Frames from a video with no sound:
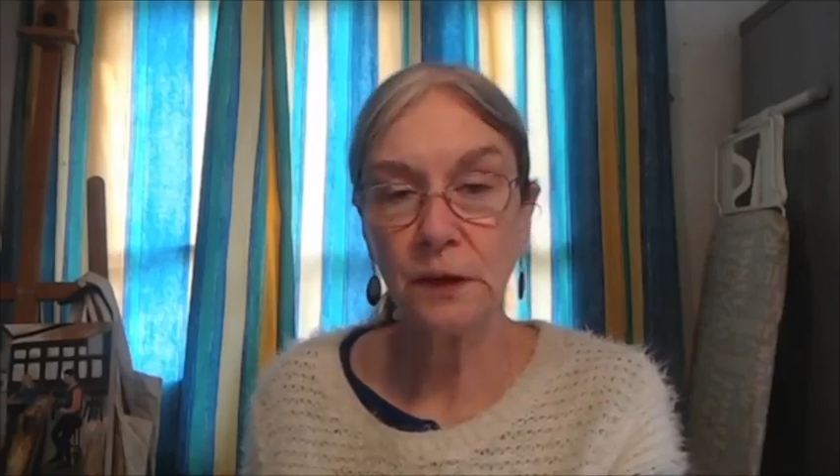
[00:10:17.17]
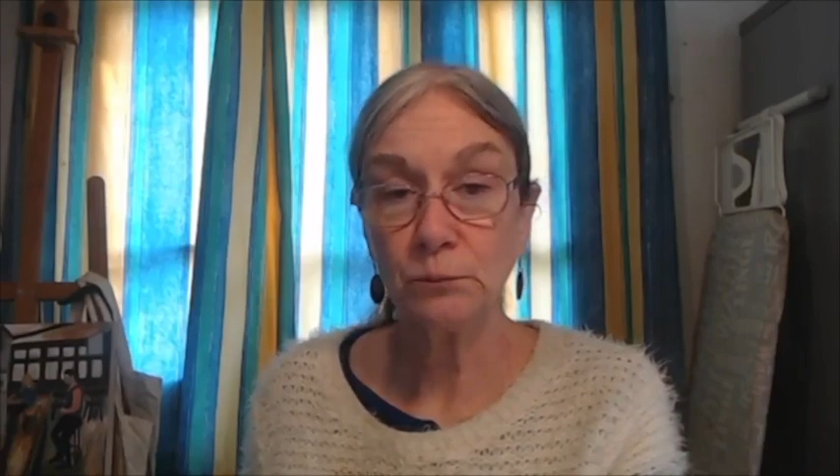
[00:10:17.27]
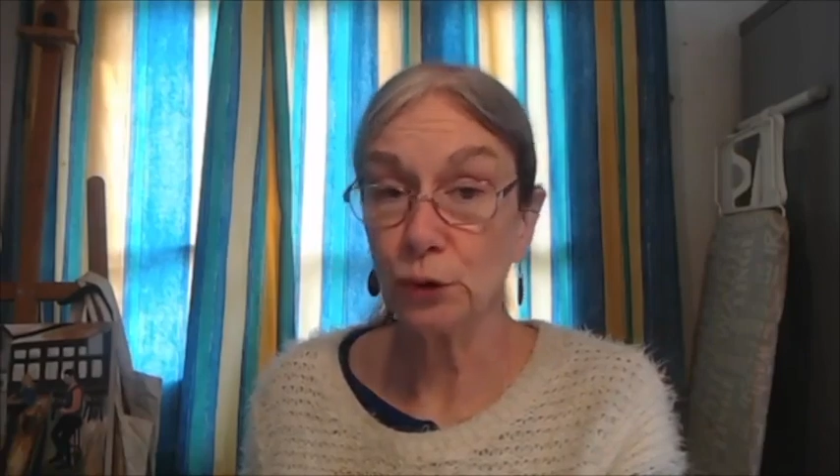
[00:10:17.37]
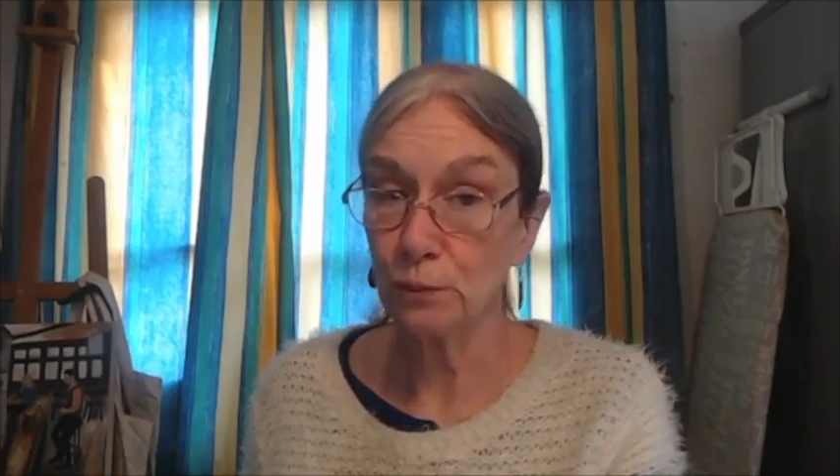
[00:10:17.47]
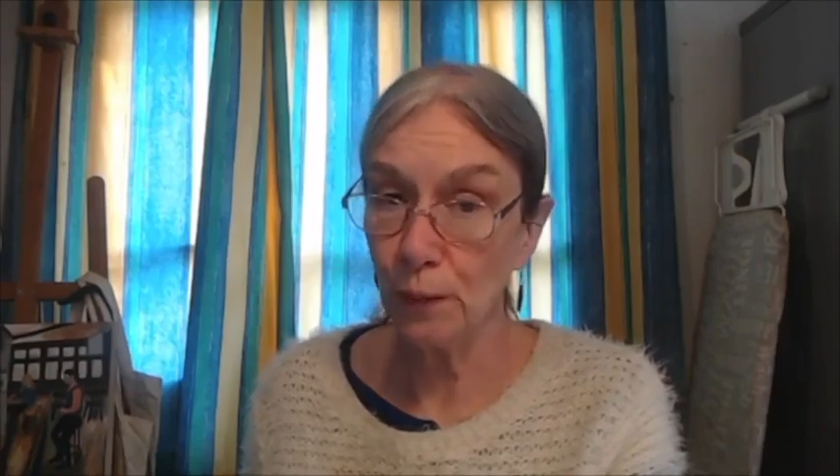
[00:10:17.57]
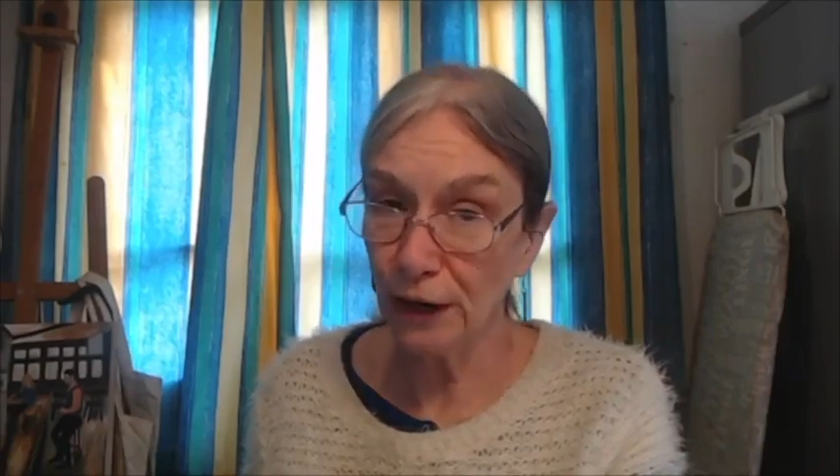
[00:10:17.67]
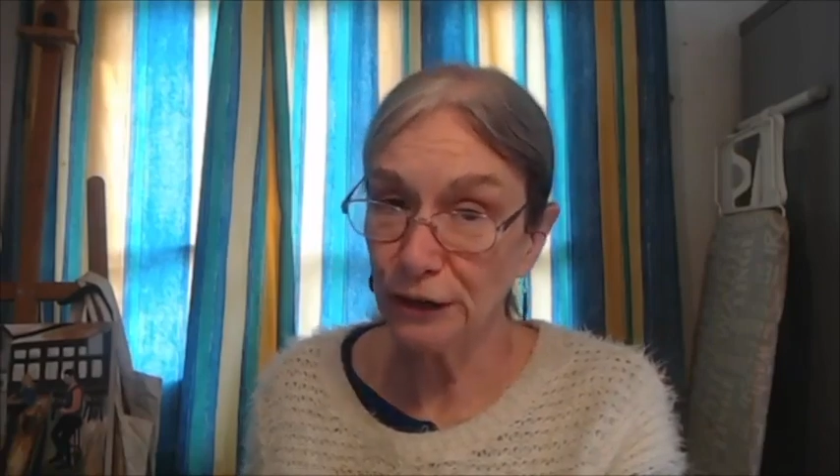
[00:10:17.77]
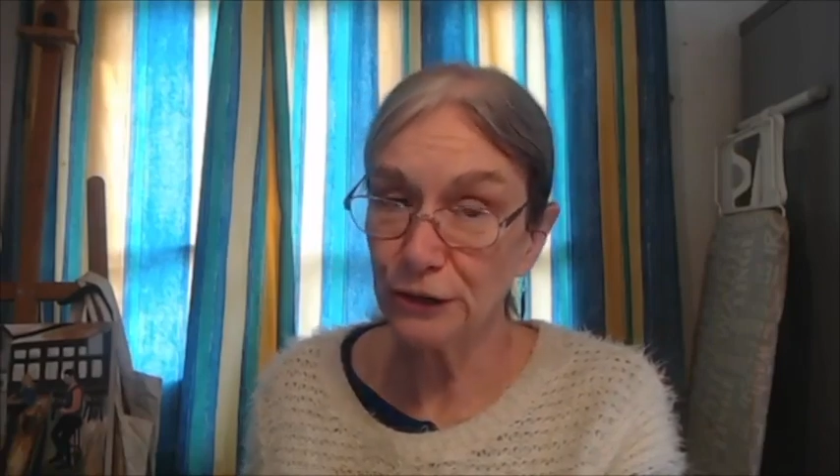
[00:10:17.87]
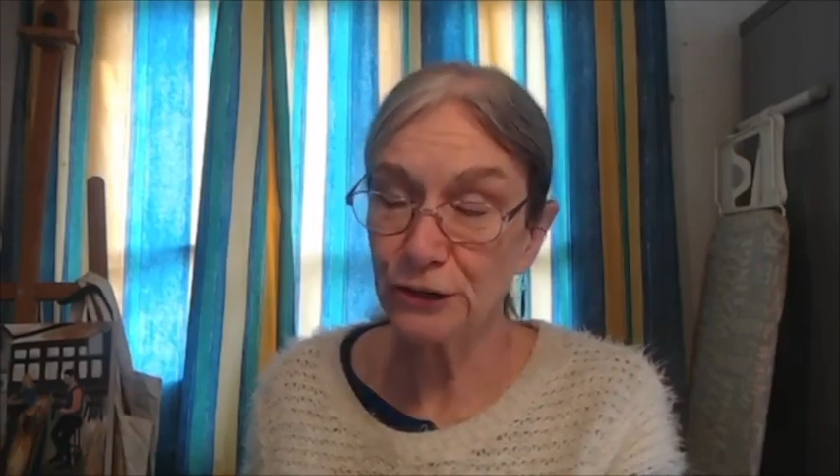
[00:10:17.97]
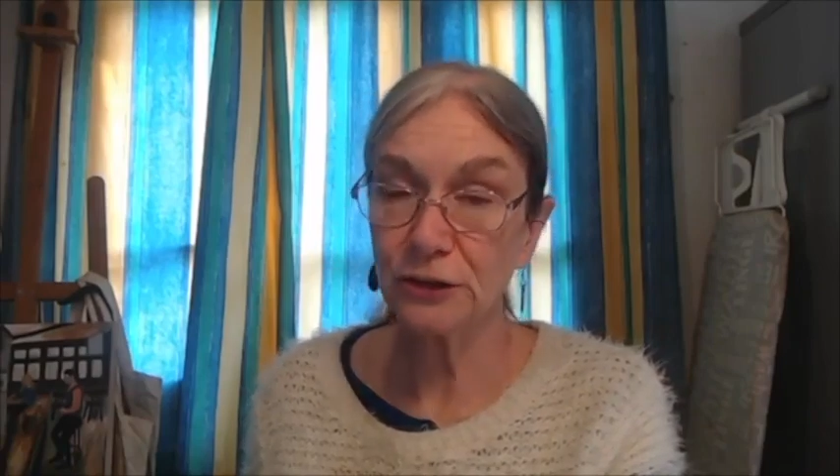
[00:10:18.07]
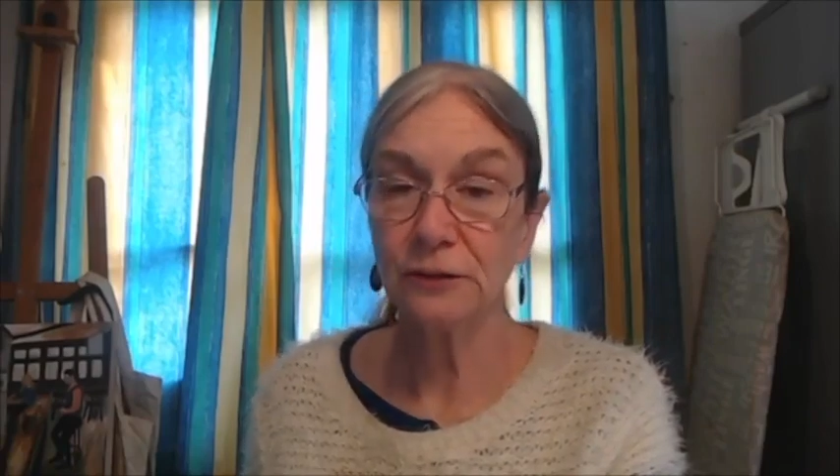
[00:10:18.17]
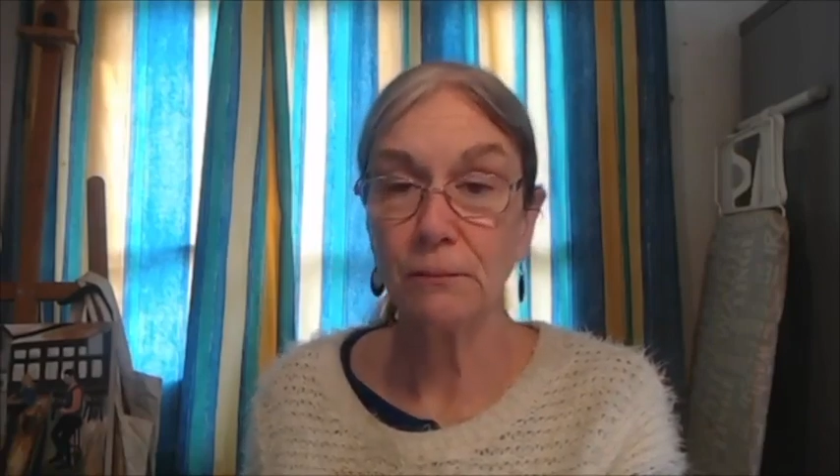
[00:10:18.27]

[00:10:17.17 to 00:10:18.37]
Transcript: bookmarks,